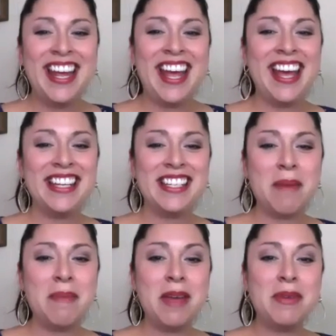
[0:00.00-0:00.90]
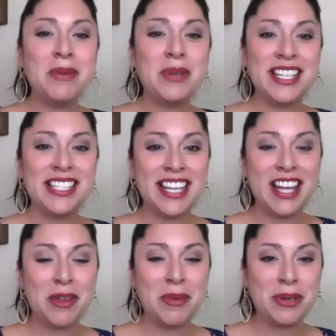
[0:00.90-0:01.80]
And maybe we'll get
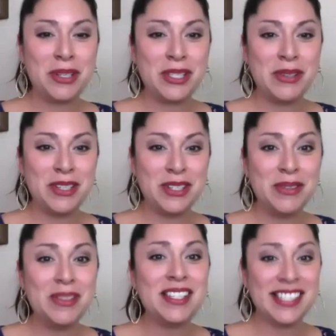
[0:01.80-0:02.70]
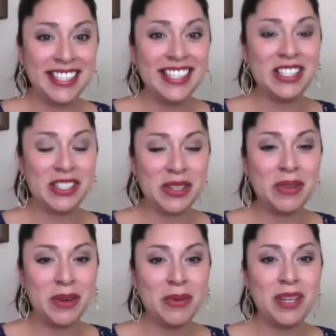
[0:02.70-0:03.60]
together pretty soon and do this again so
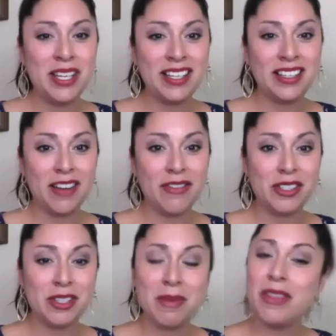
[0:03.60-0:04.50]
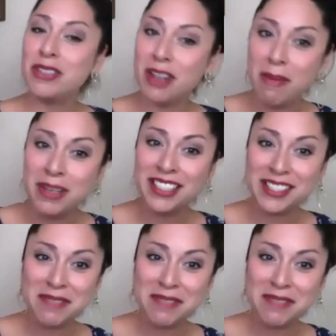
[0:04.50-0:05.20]
that we can cover some other topics.